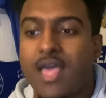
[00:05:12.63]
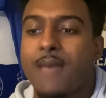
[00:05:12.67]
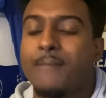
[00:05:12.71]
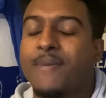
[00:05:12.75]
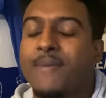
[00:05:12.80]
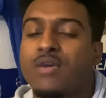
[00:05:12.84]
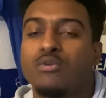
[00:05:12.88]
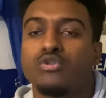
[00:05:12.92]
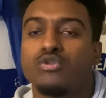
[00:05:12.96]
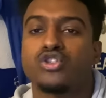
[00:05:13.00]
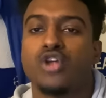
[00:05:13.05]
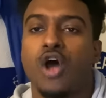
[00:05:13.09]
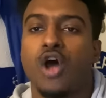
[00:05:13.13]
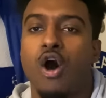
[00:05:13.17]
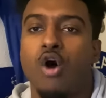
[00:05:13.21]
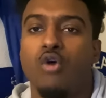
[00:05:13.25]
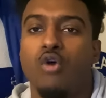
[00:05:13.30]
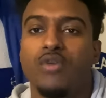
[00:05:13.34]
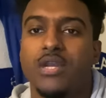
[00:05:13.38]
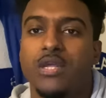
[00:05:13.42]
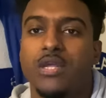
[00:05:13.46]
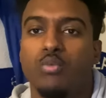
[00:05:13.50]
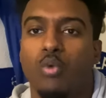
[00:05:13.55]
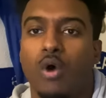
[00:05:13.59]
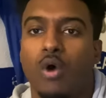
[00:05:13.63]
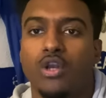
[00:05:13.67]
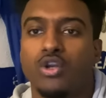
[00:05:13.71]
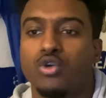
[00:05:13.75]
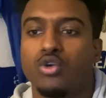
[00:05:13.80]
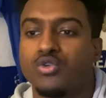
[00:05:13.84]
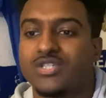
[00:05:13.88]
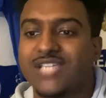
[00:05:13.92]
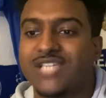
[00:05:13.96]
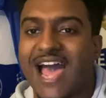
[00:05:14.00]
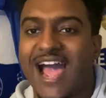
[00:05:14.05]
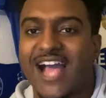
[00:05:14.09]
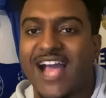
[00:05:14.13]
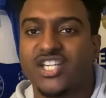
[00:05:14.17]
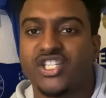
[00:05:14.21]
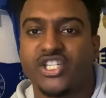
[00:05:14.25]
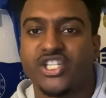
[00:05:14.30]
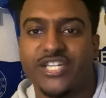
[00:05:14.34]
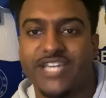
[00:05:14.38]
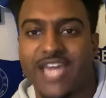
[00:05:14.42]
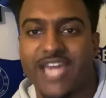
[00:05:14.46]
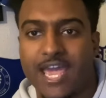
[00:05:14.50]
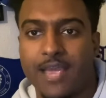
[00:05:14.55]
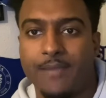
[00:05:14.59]
But he was the only one who was
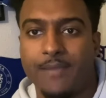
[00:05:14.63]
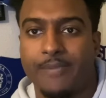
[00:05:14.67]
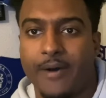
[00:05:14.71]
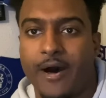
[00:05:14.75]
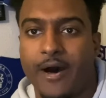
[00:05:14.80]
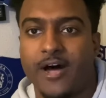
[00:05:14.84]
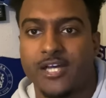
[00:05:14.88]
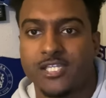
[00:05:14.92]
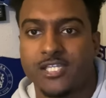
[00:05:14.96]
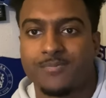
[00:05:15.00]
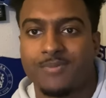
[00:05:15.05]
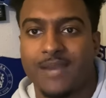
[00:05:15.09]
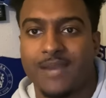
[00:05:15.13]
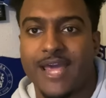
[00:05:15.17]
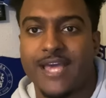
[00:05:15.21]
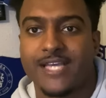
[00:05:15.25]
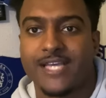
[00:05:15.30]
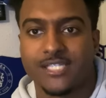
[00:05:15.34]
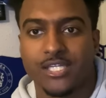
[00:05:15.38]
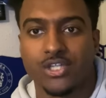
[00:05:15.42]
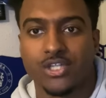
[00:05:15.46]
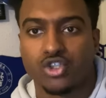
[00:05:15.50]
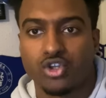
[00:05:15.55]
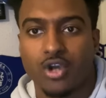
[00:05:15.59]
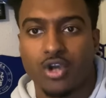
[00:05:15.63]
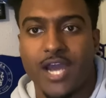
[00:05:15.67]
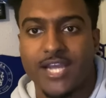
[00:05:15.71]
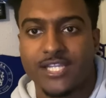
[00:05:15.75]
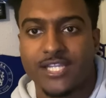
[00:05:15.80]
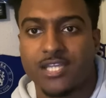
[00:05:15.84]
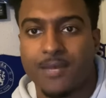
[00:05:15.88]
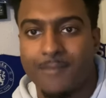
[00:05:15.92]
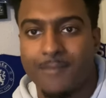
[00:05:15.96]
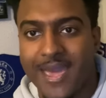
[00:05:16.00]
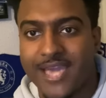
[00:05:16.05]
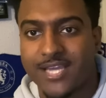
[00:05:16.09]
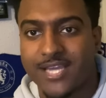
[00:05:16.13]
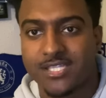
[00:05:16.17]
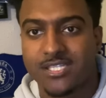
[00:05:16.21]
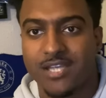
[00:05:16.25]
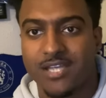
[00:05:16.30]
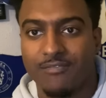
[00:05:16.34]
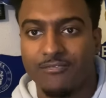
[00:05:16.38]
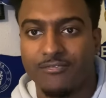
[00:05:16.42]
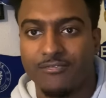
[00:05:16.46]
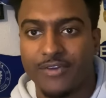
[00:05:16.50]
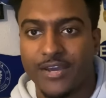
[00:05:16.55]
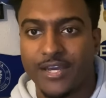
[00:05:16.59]
actually getting past players and trying to make
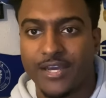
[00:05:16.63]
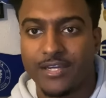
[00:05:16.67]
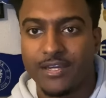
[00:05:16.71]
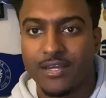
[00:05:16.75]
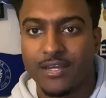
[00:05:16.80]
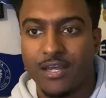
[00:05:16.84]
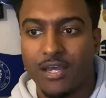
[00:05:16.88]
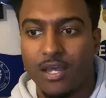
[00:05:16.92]
something.